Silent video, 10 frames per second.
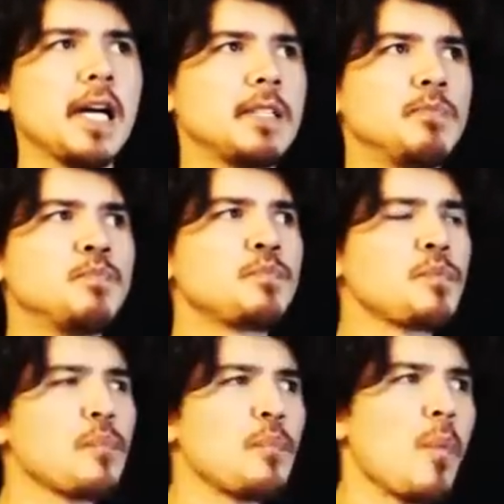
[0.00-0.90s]
um,
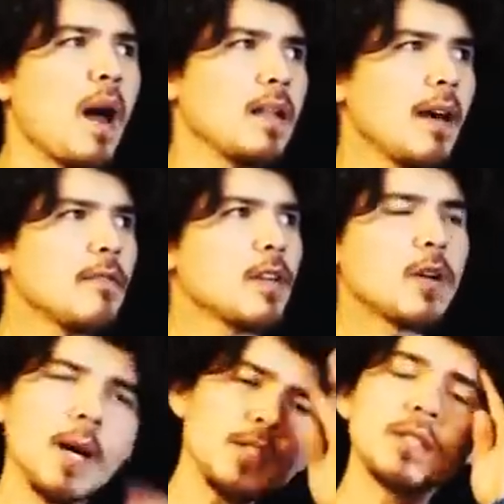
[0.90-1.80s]
a lot of the
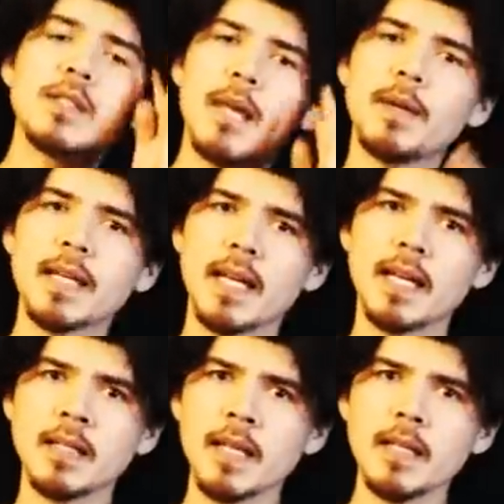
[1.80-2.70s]
questions I've been
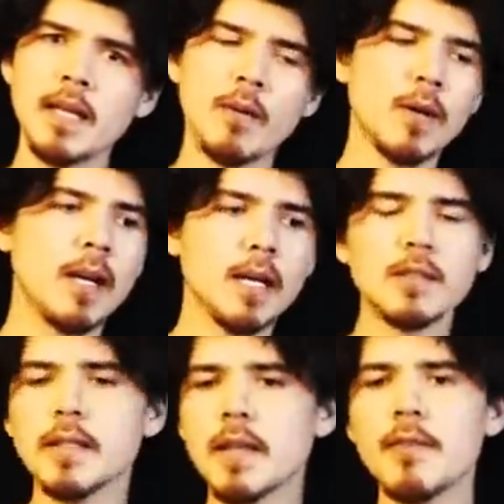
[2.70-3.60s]
getting lately. I want to
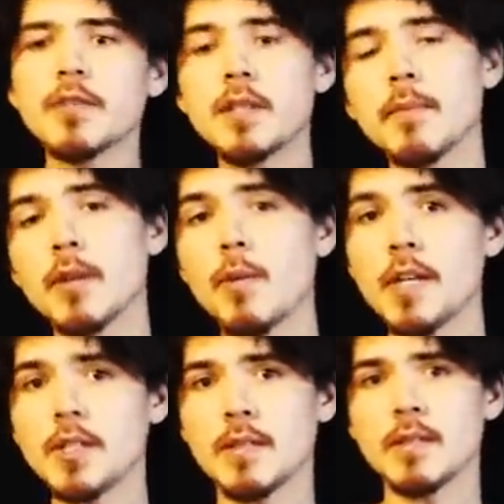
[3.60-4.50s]
actually cover some of the
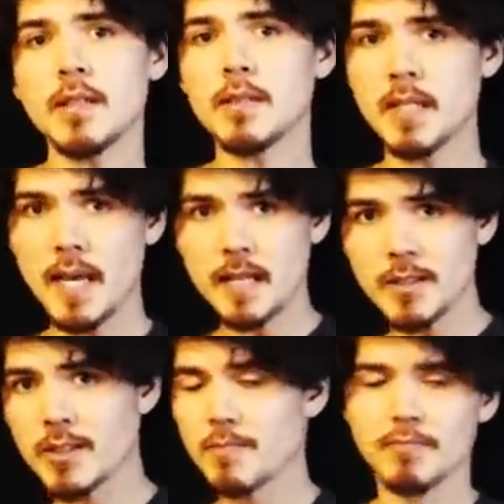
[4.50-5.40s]
questions in
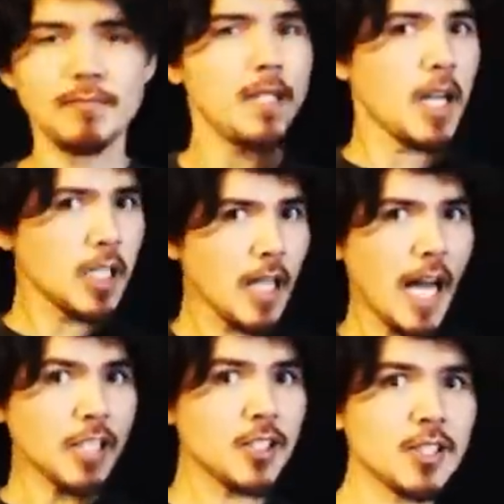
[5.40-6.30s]
today's
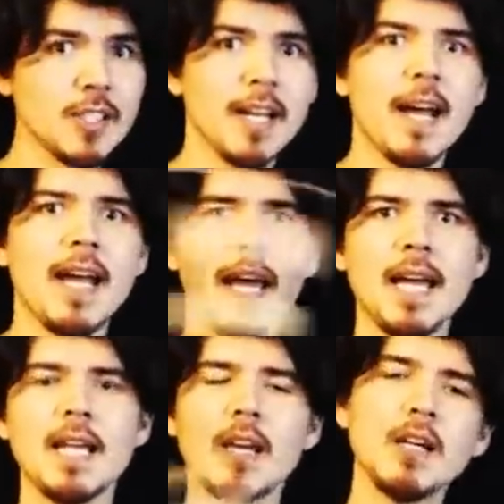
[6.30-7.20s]
class.
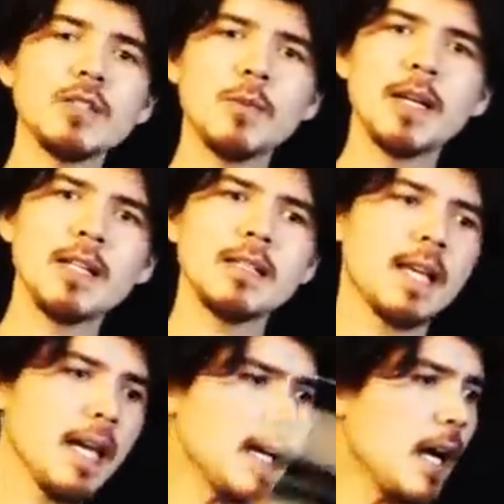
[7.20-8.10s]
And I also wanted to
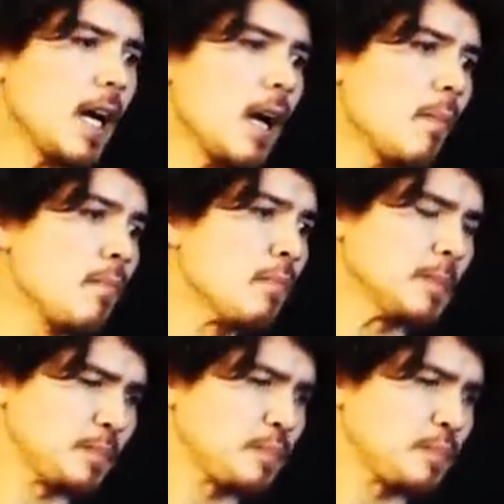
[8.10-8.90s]
say, um,